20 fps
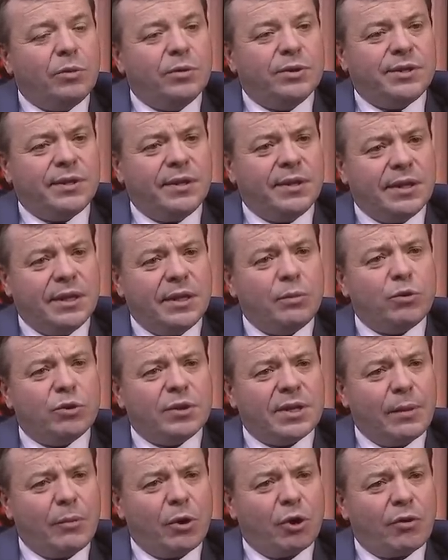We've seen the
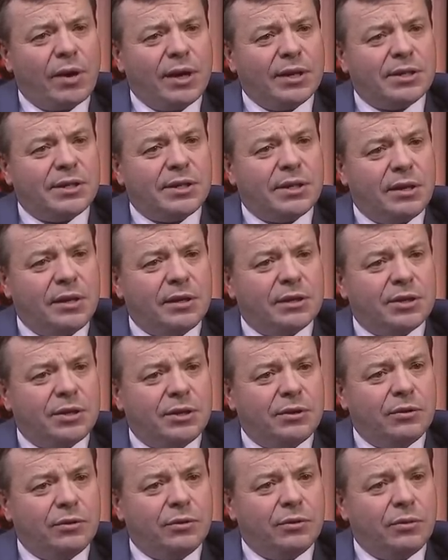Liberal Democrats start
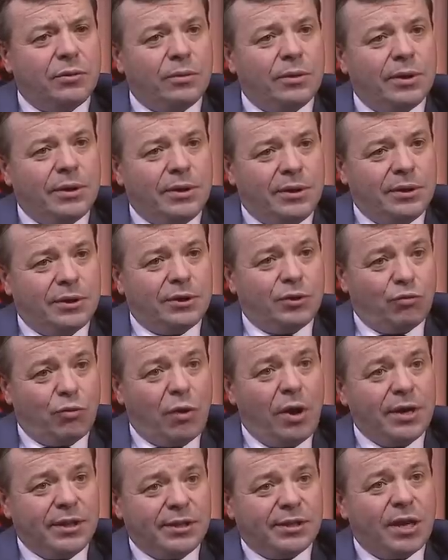to
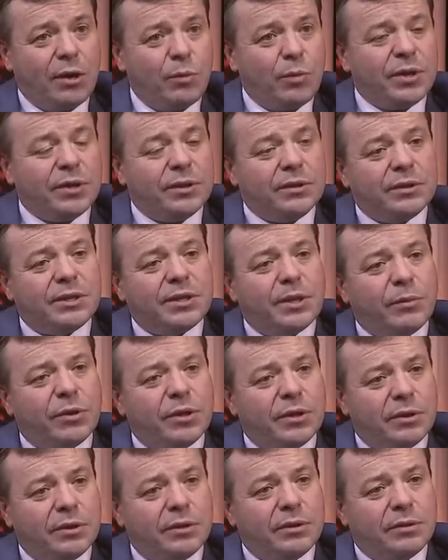rise up in some
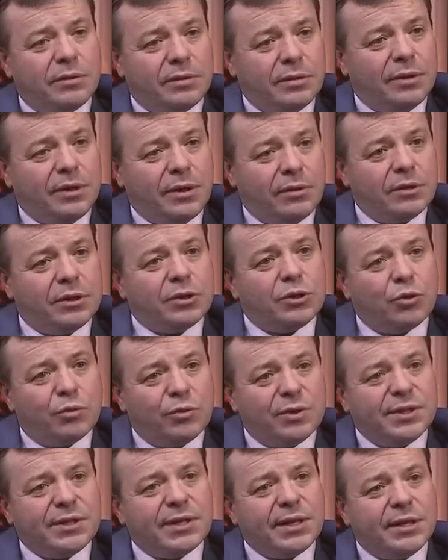of the, you know, the
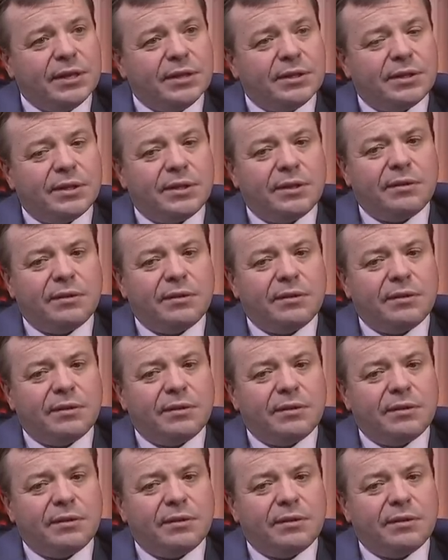Tory seats.